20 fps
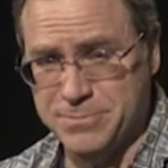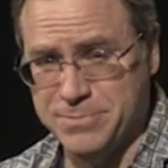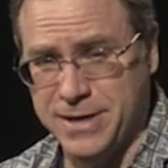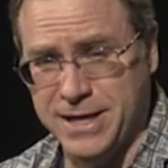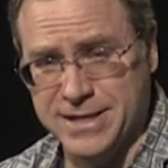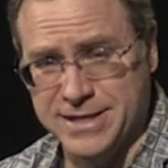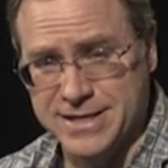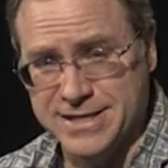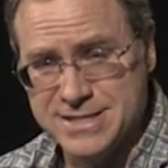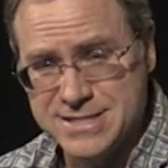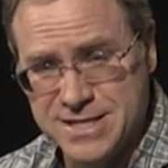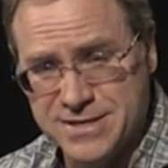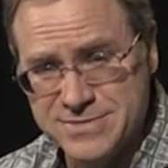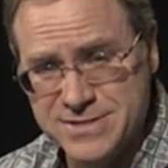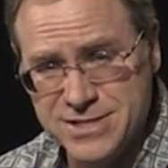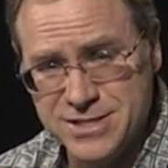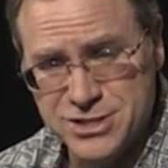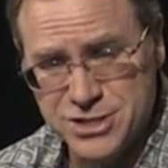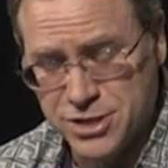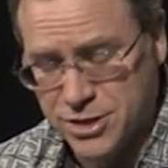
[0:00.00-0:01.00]
podcast, I've
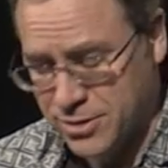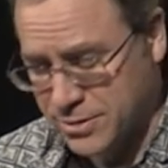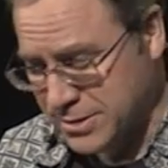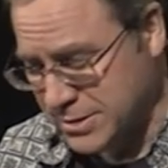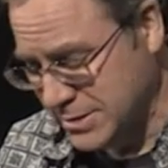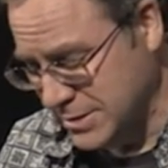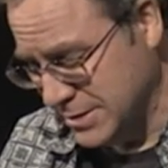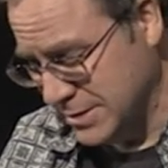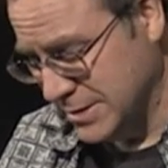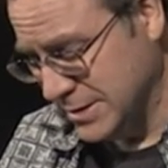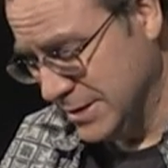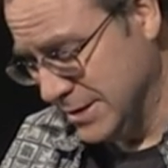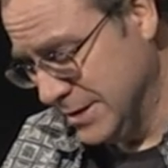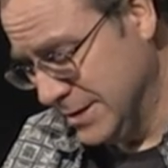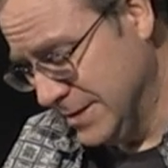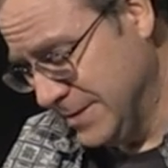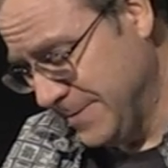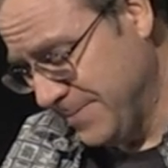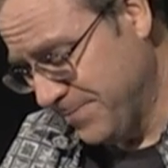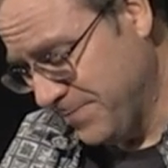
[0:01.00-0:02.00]
seen the show.
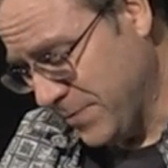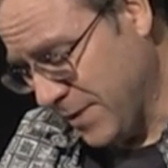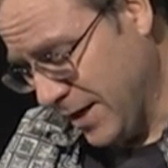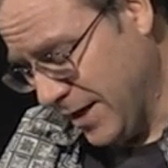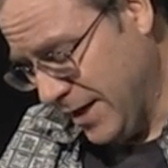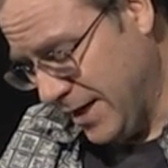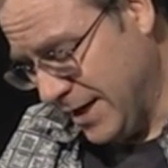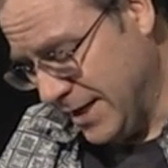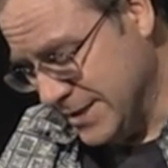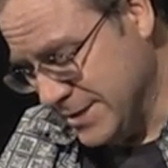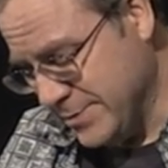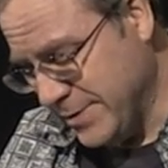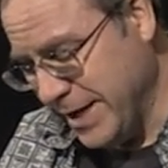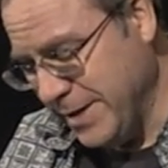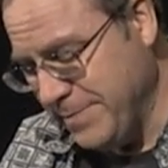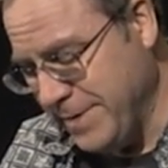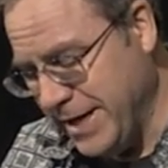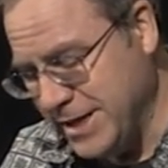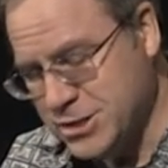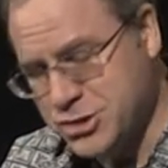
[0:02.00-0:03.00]
So I
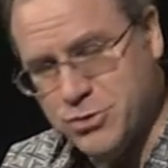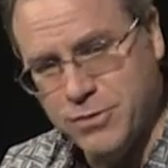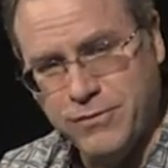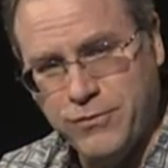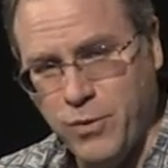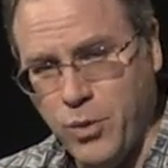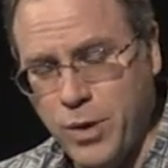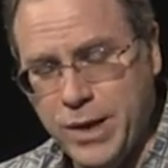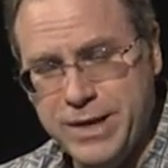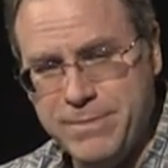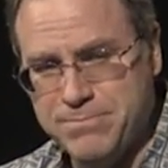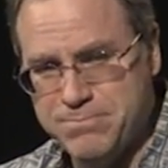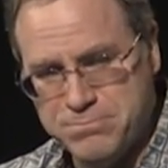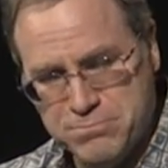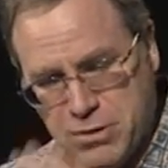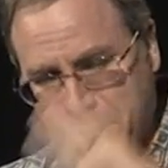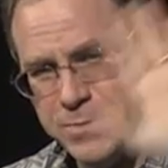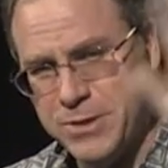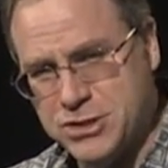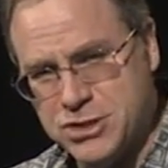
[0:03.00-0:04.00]
had managed to avoid
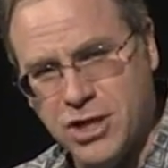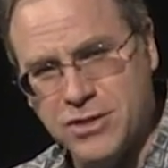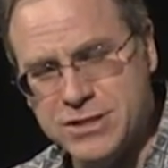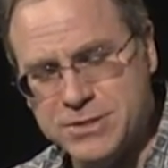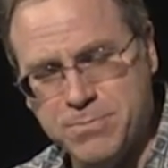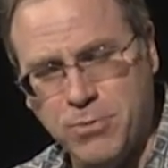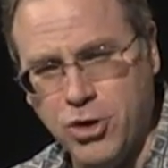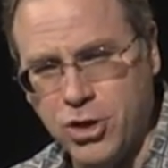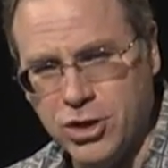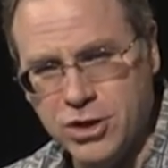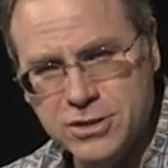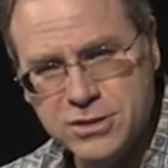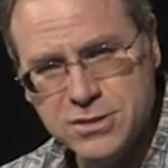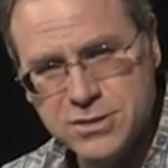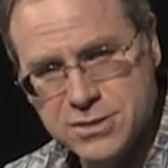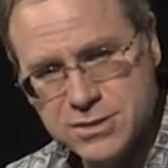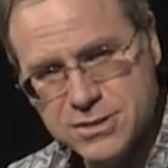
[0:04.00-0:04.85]
pretty much all the spoilers.